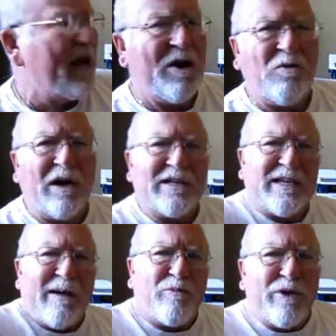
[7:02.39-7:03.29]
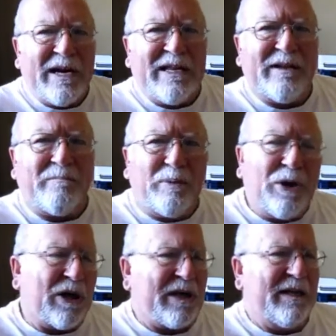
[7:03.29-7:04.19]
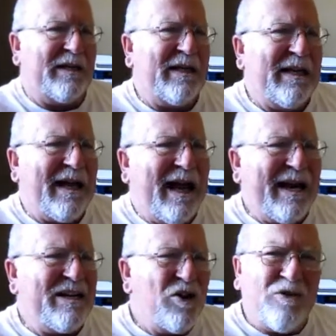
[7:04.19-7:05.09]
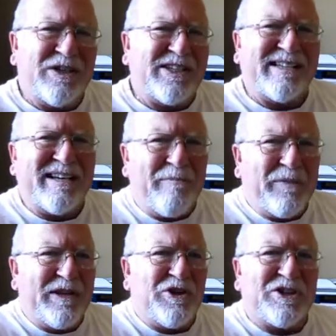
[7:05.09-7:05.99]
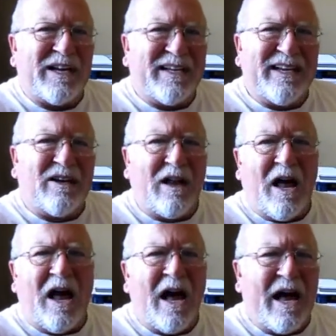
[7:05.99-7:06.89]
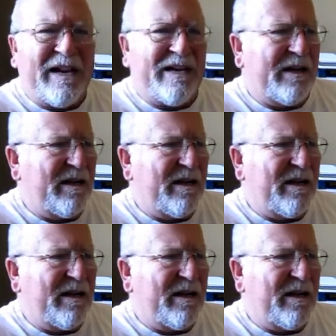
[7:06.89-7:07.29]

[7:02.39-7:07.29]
Well, as I'm reading the book, I noticed something just a little odd.